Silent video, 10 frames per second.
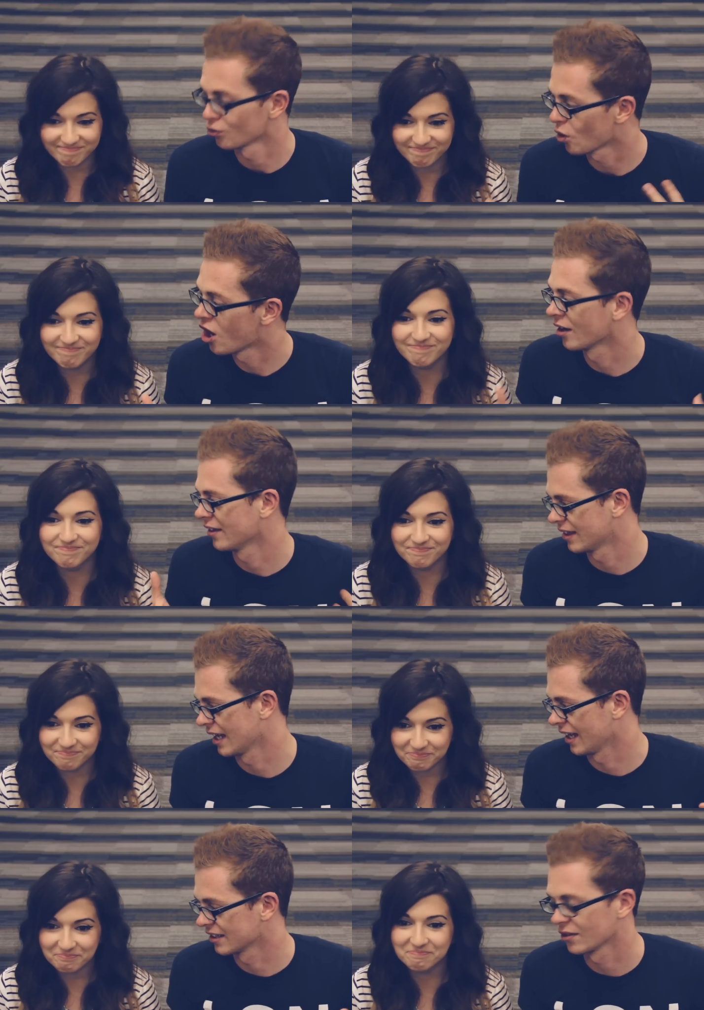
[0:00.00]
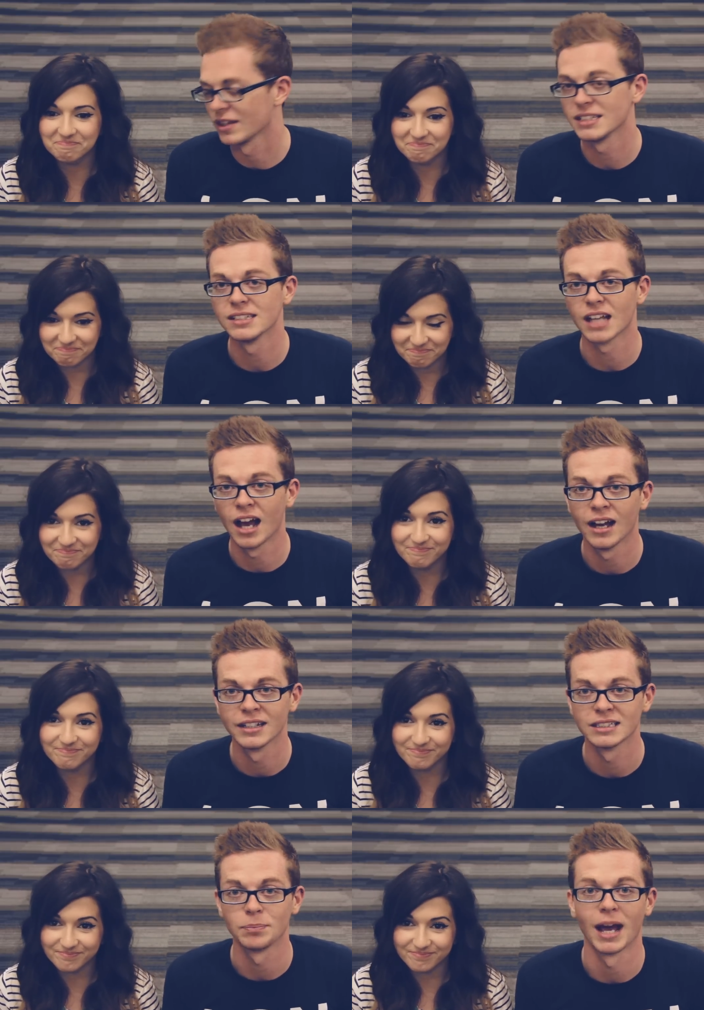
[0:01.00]
Speaker 1: the wrong thing. So this is
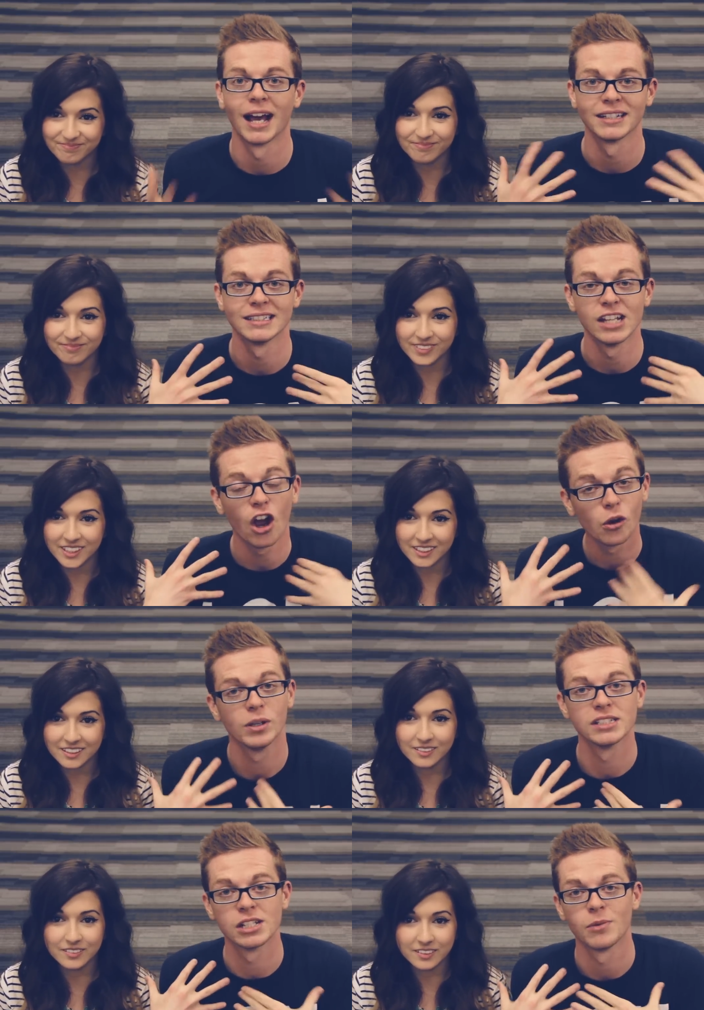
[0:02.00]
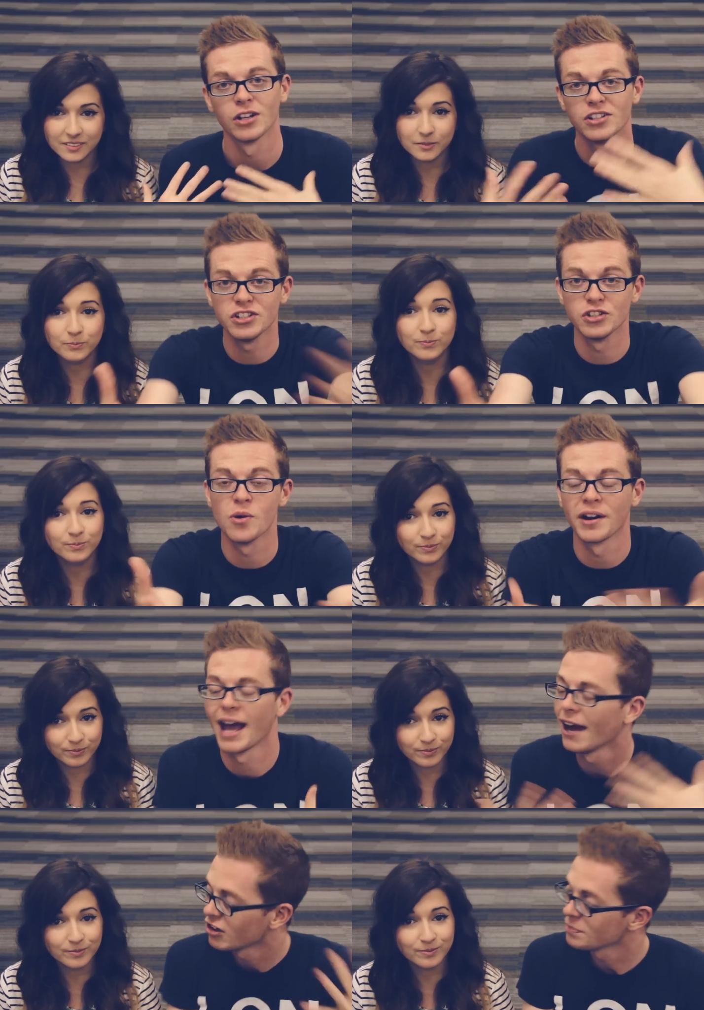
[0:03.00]
us passing our wisdom onto you on
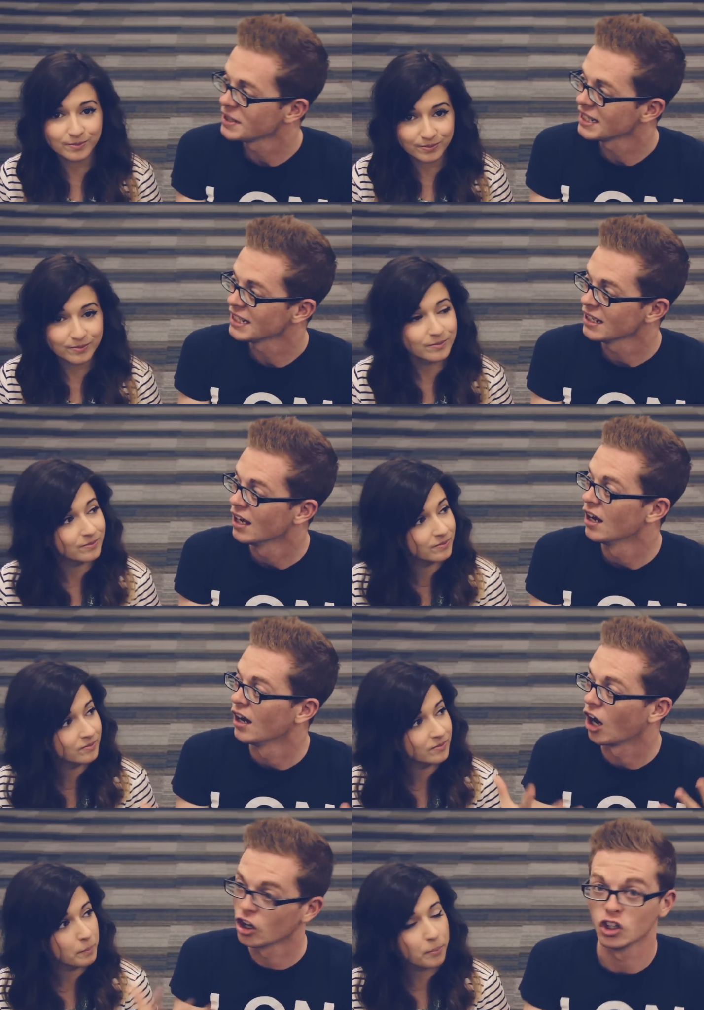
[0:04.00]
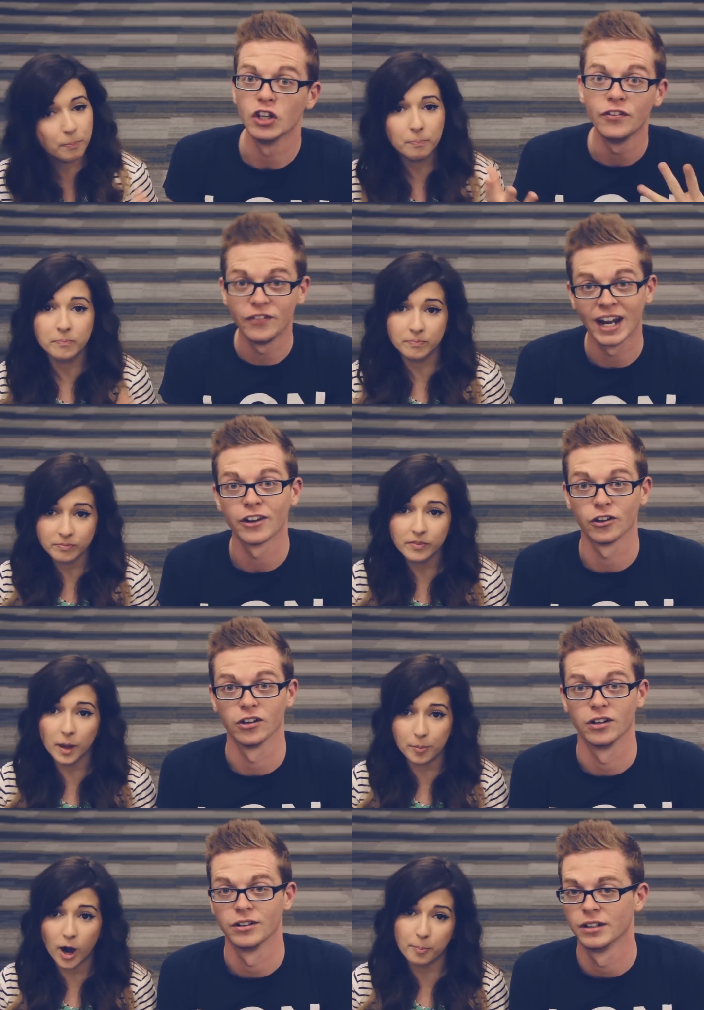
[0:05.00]
how to be a good
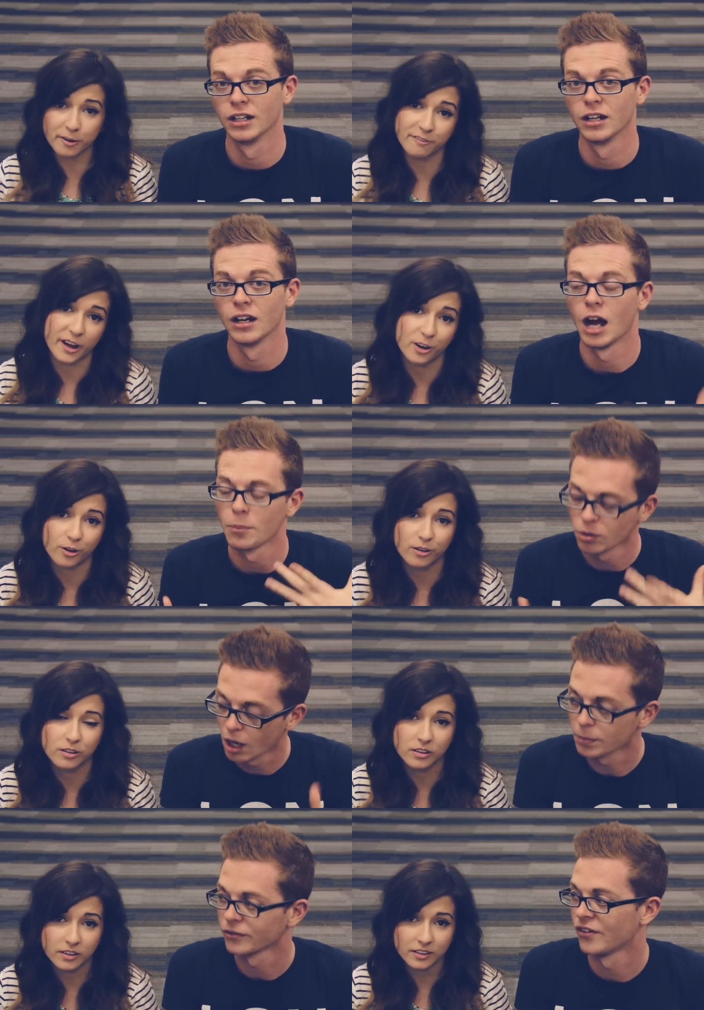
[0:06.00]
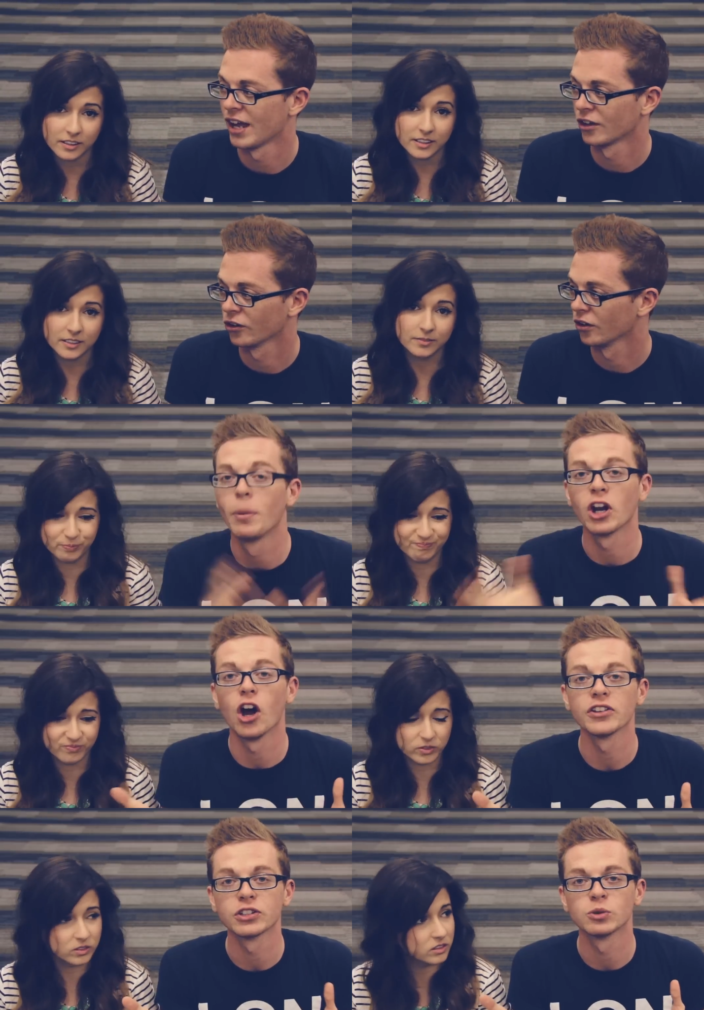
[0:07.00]
fangirl. A
Speaker 2: proper fangirl.
Speaker 1: A proper fangirl. But
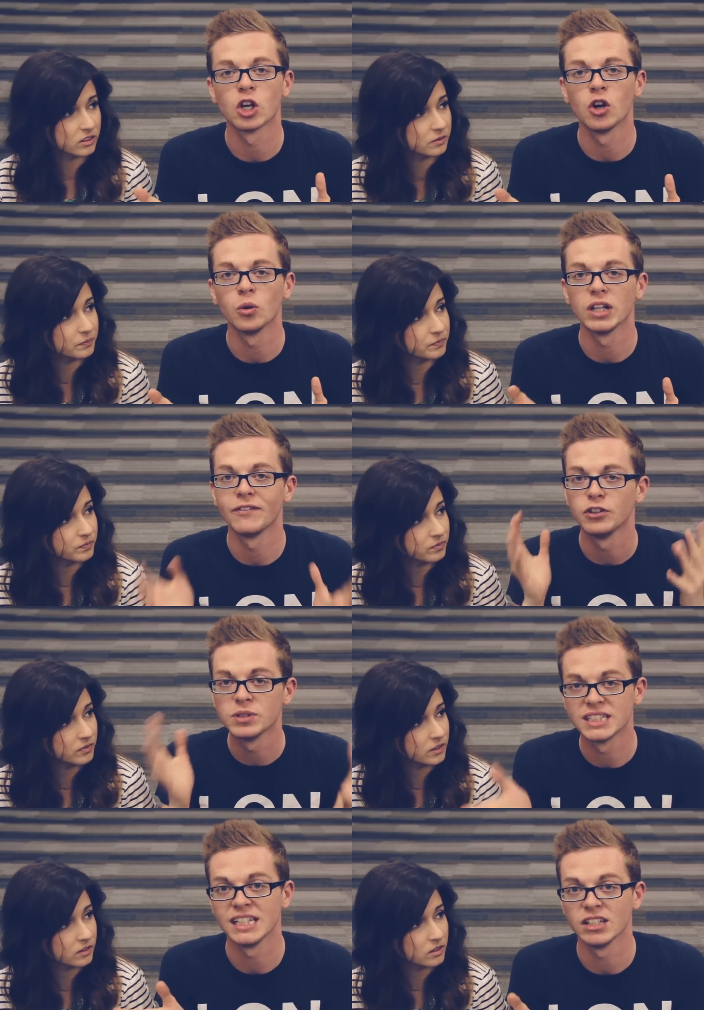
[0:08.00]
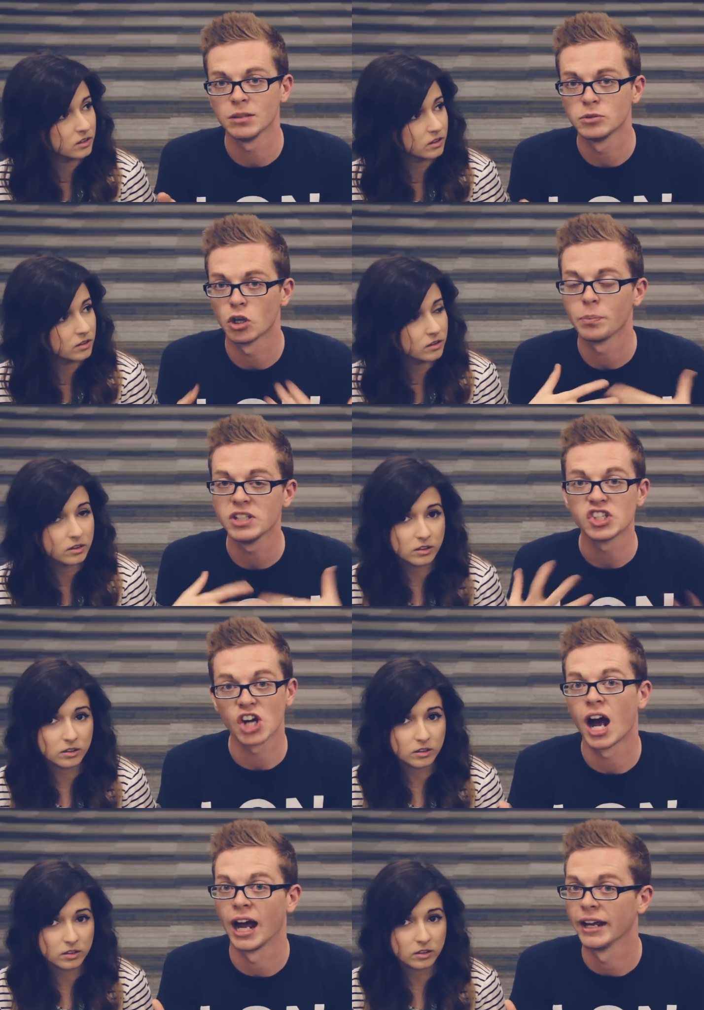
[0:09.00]
also don't, if you see them, don't be
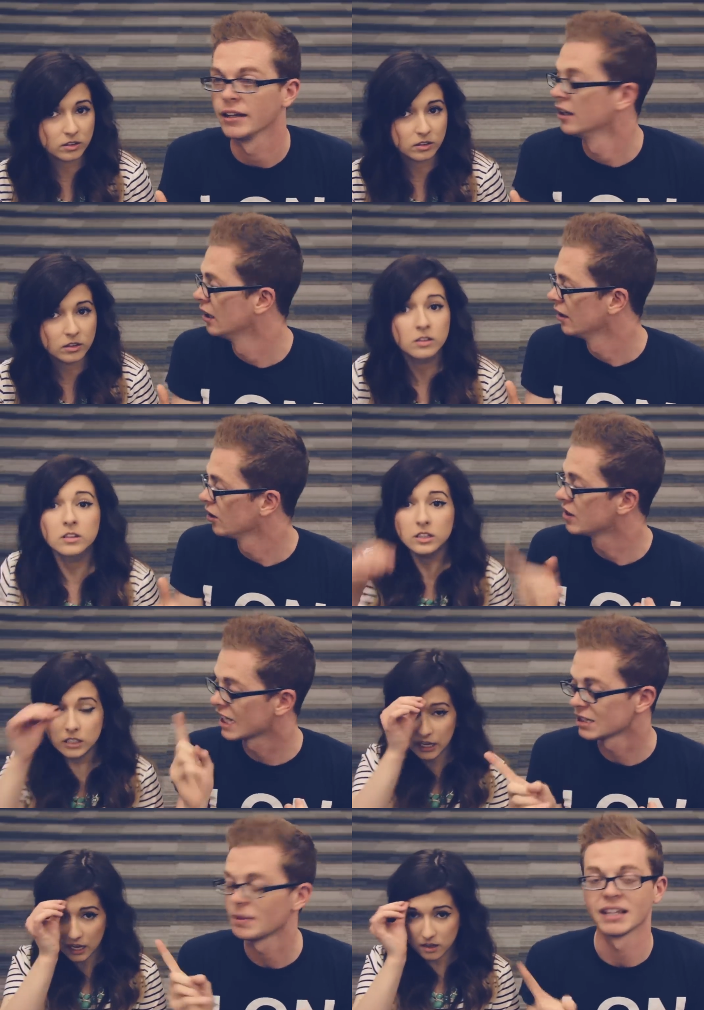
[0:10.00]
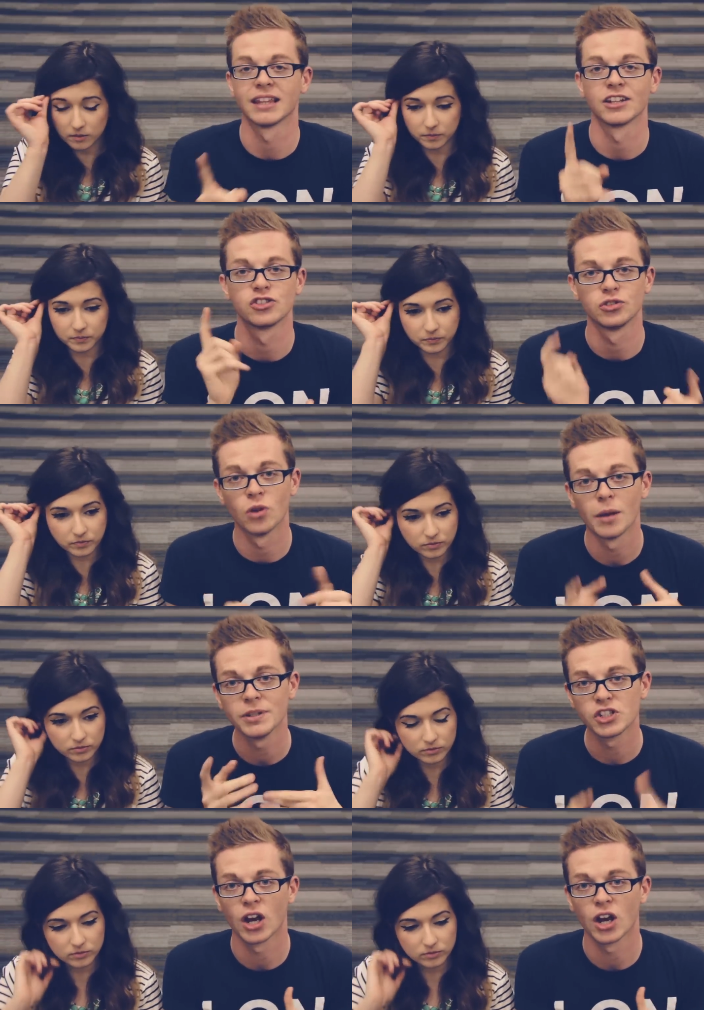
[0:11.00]
shy. That's yeah. a big thing. Do not be